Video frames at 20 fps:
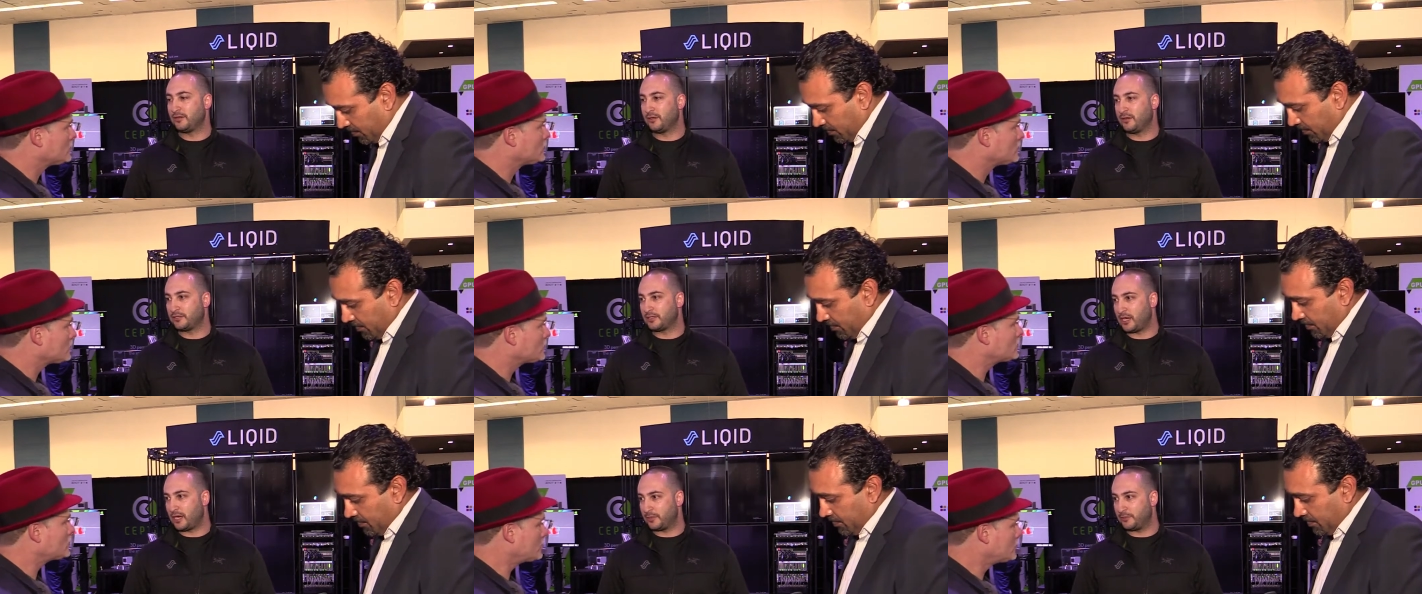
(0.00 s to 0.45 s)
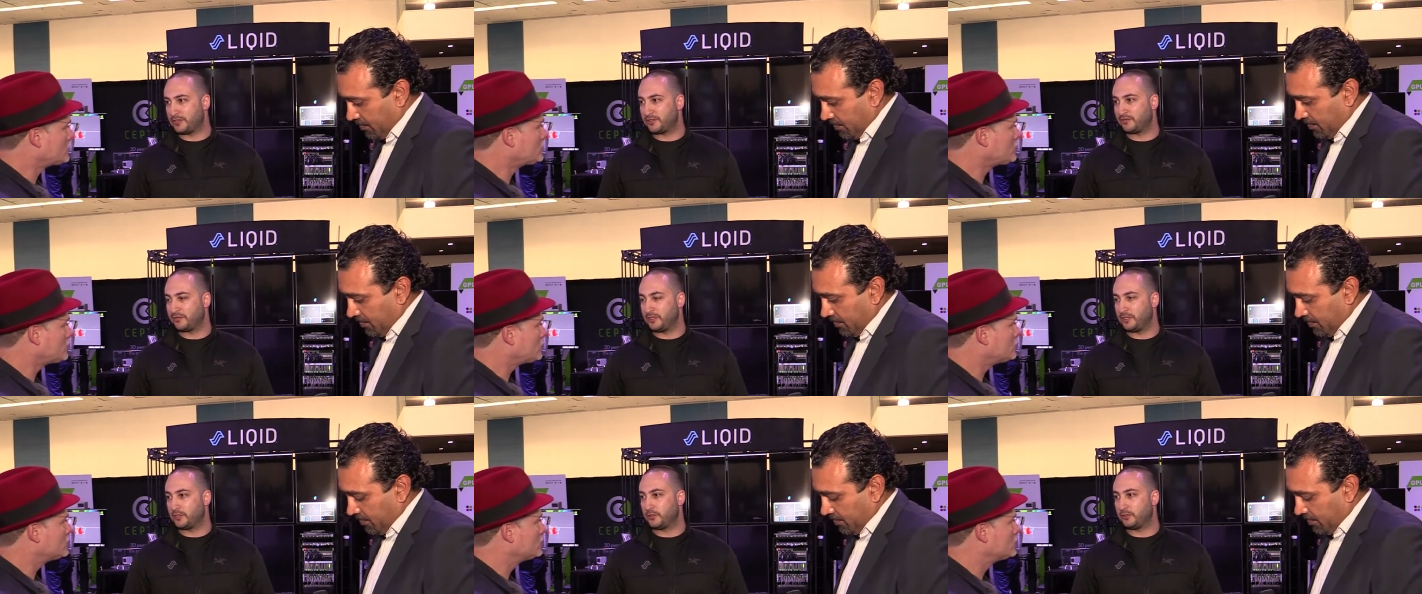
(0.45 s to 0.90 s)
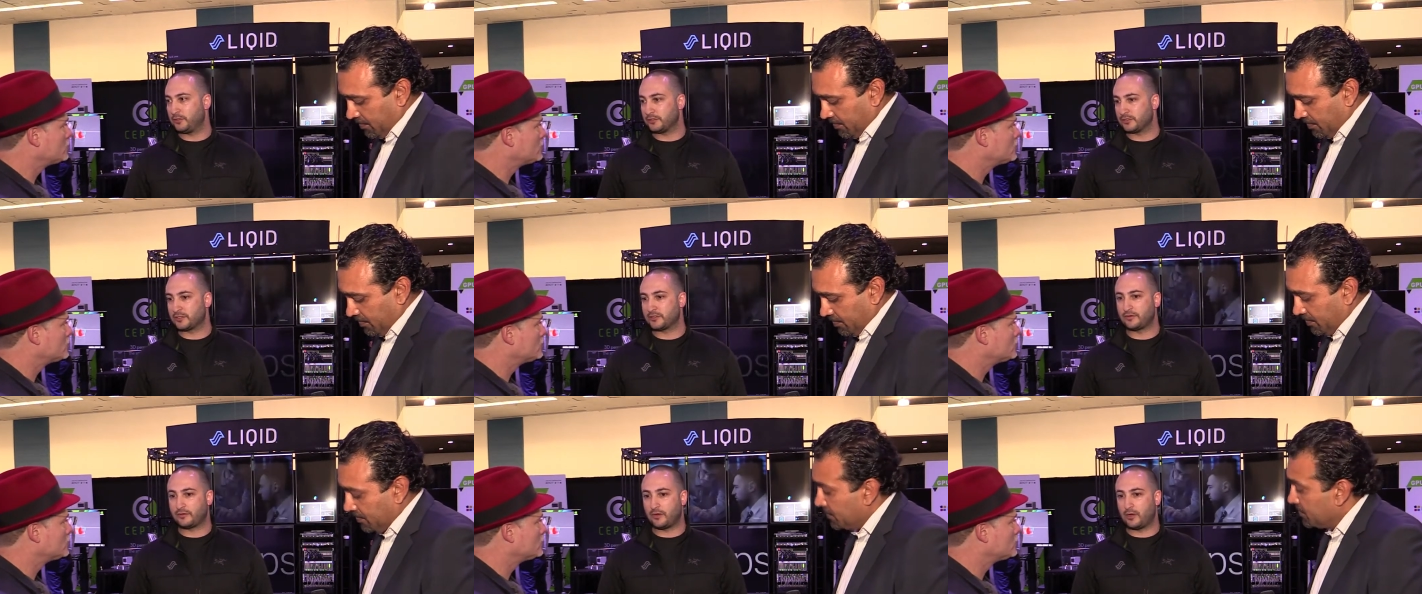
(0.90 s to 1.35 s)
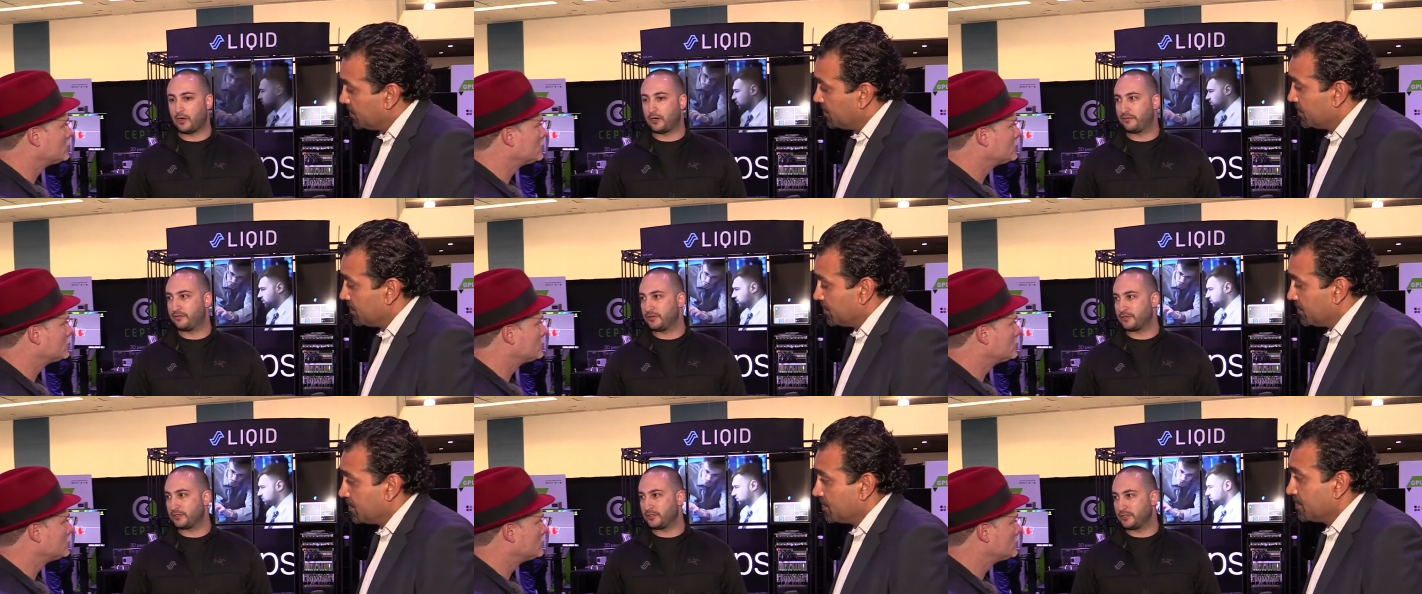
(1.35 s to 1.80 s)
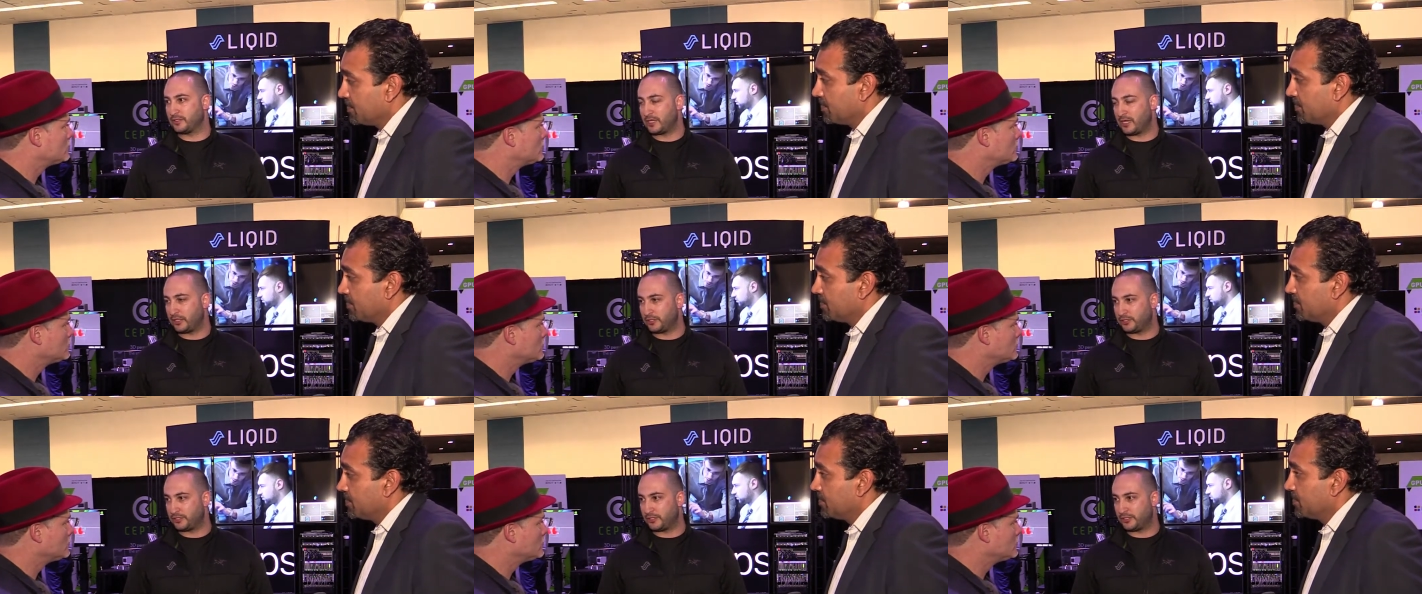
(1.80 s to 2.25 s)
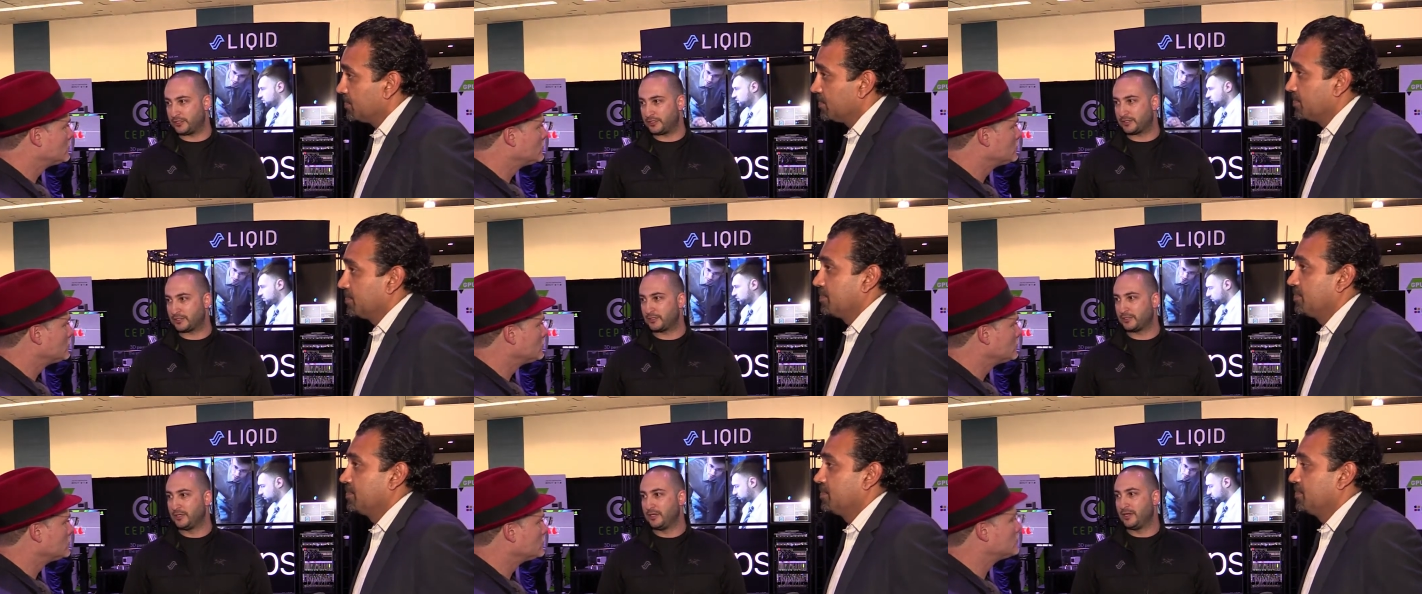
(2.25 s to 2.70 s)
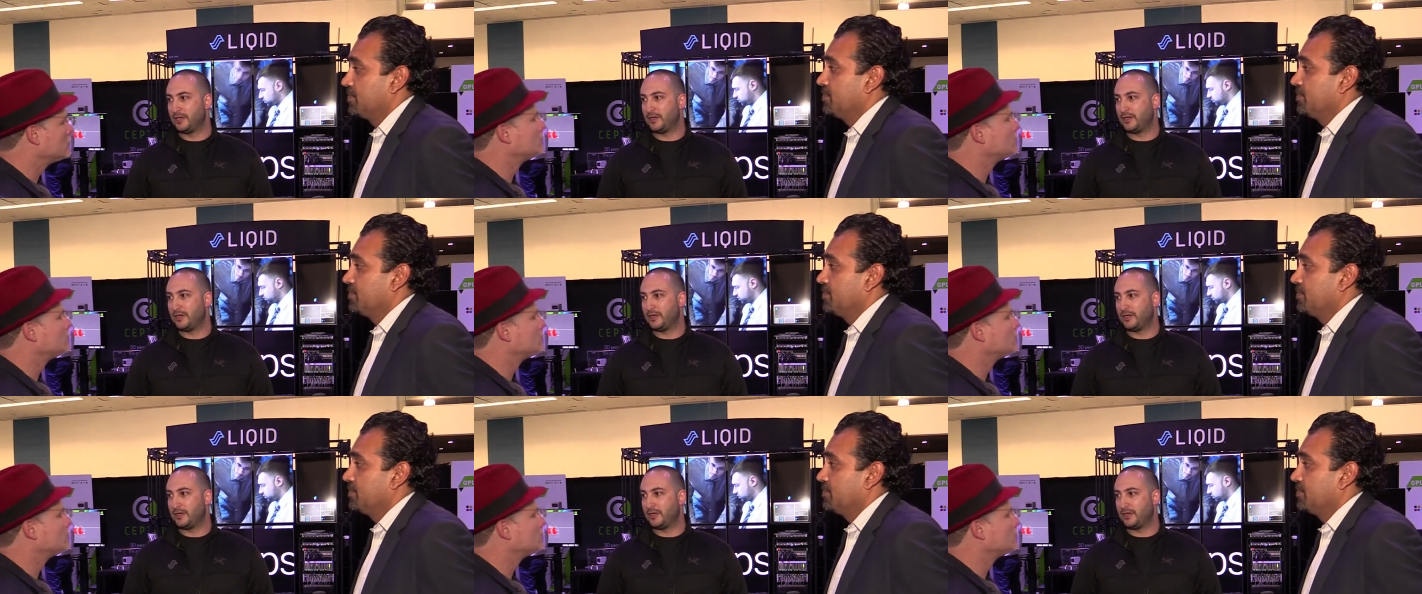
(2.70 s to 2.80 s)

Speaker 1: autonomous vehicles, artificial intelligence,